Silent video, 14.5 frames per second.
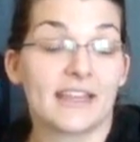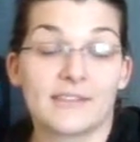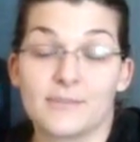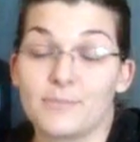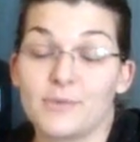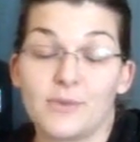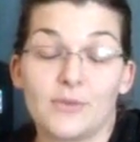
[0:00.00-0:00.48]

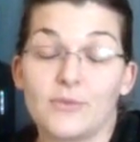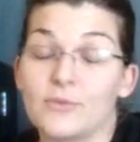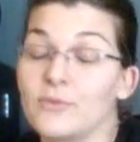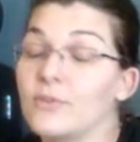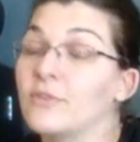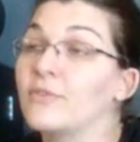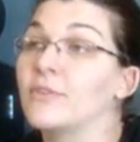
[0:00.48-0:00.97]
It's
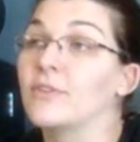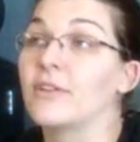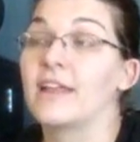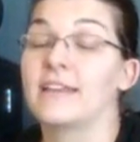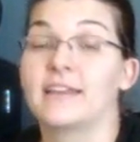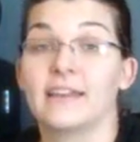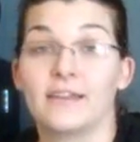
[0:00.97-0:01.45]
beautiful.
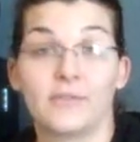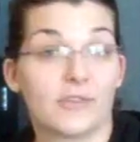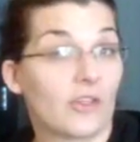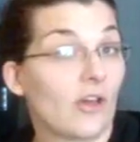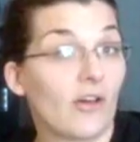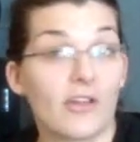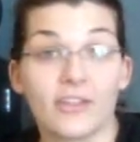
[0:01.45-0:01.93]
I knit it
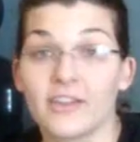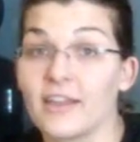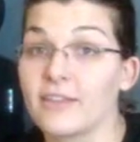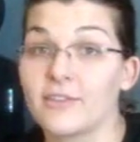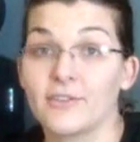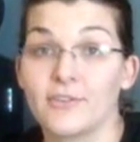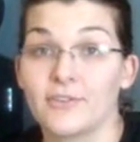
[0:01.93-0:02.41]
with all the
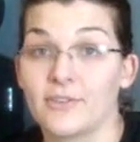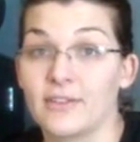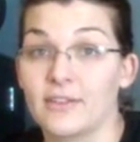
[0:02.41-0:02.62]
colors